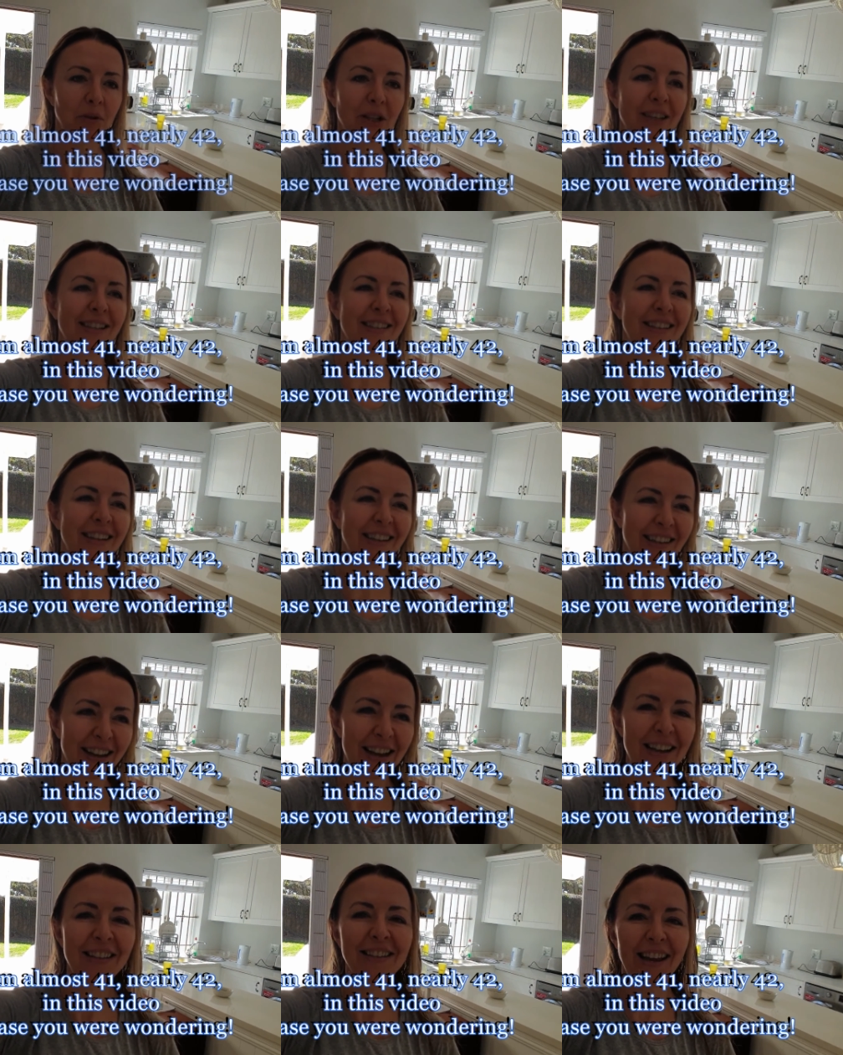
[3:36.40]
just
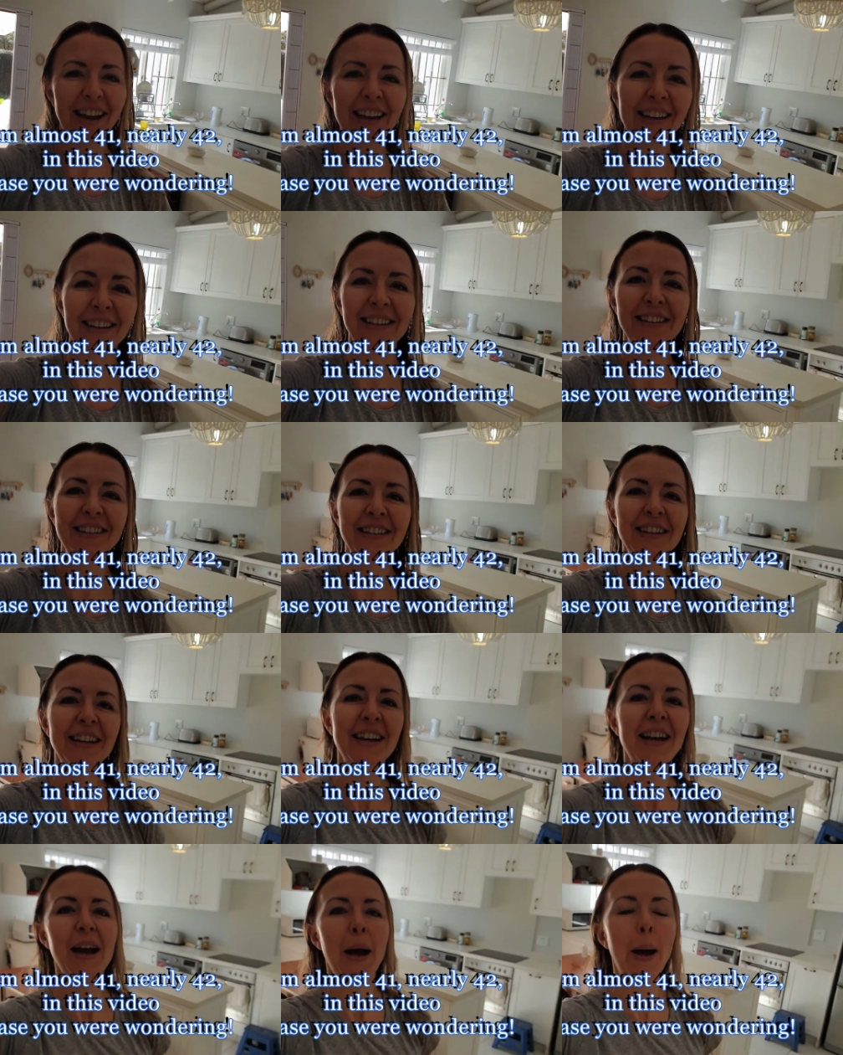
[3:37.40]
saying it,
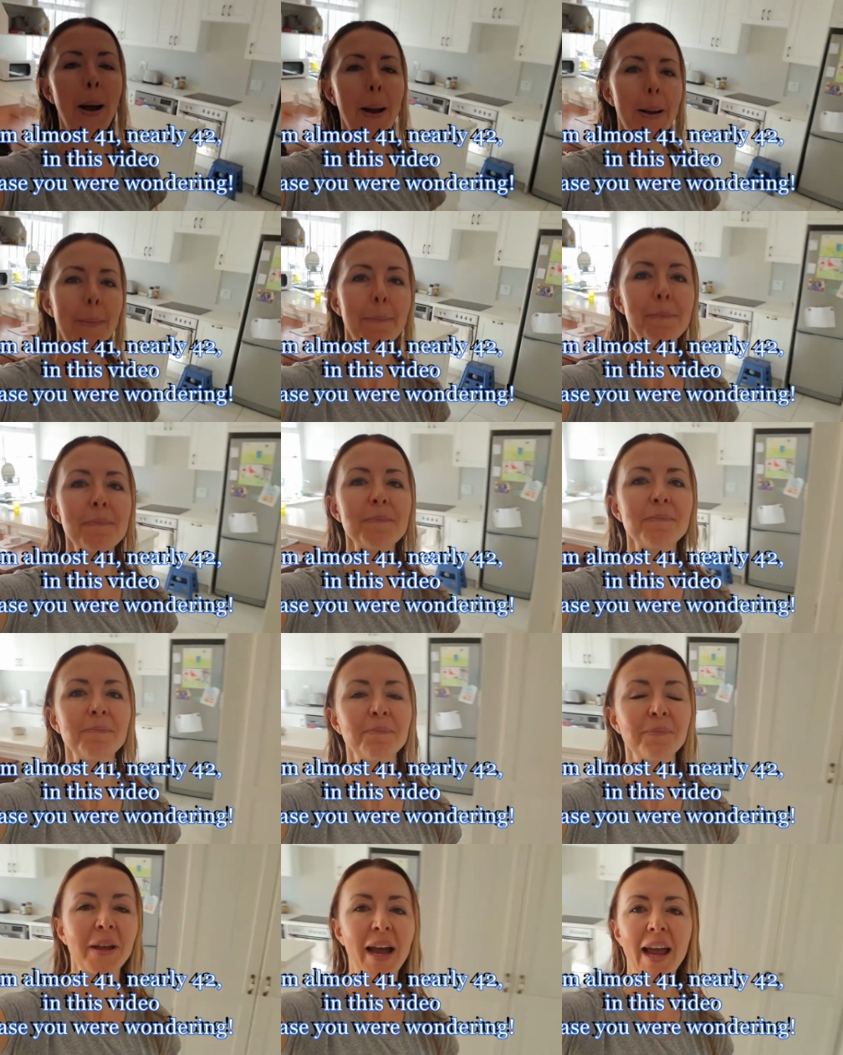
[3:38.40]
um,
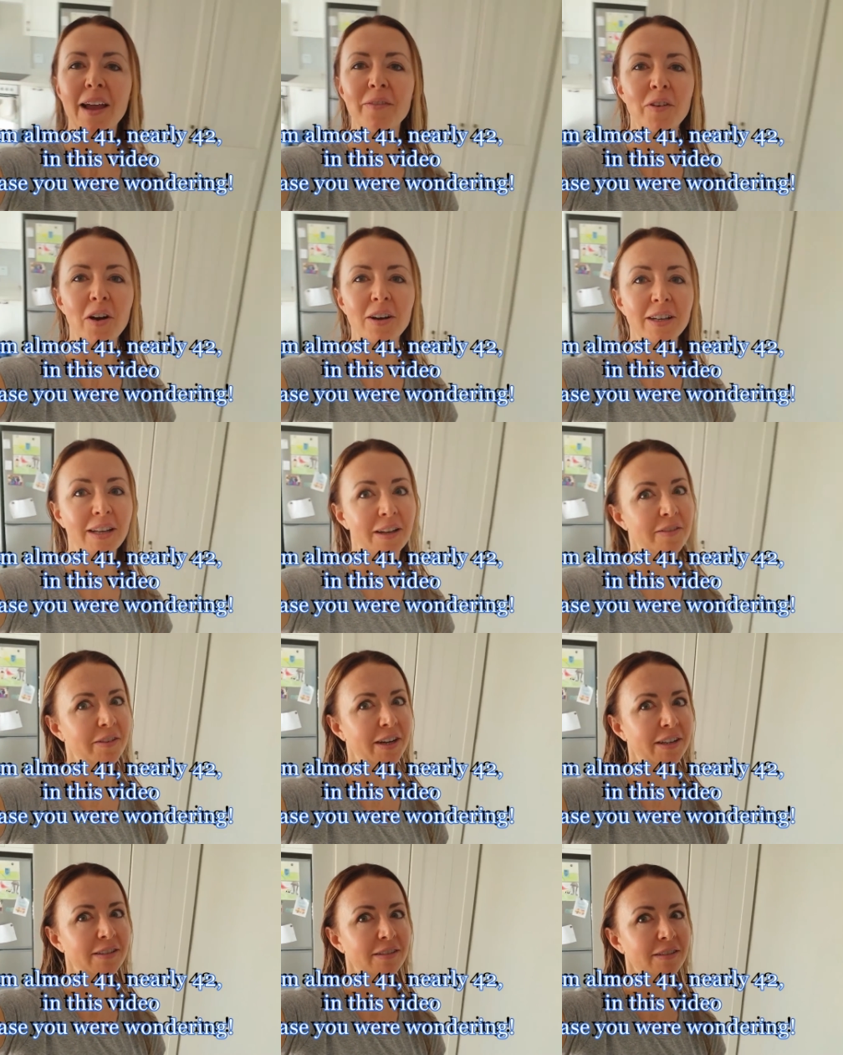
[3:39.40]
I have hardly any
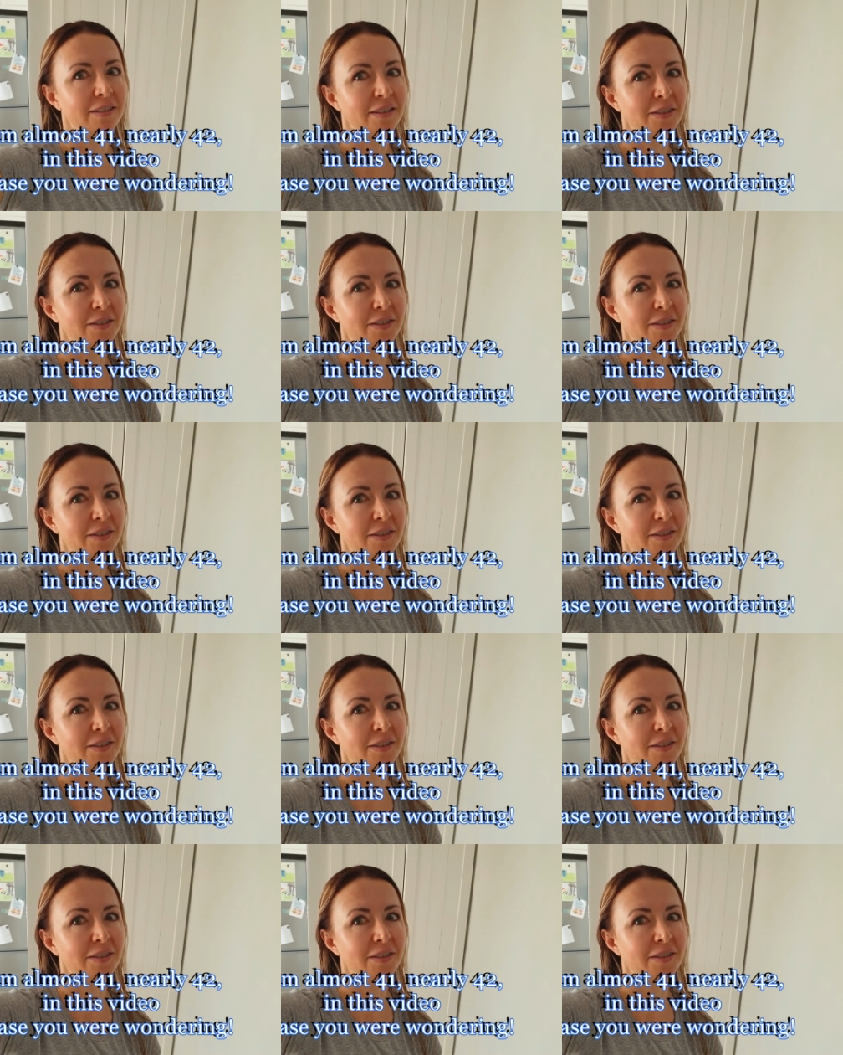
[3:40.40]
wrinkles.